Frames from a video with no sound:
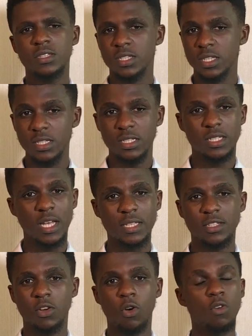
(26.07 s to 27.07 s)
things that
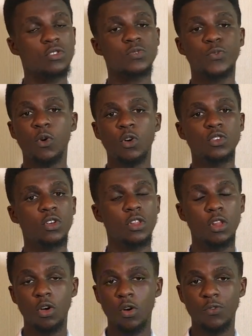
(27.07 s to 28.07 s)
cause for your
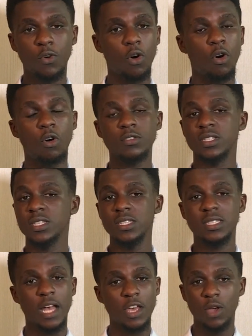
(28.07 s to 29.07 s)
love, or
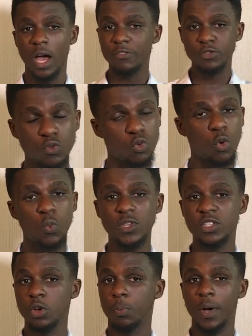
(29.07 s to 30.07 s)
things that you have to know
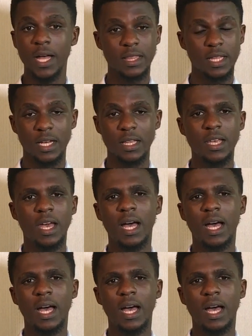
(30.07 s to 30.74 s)
with your partner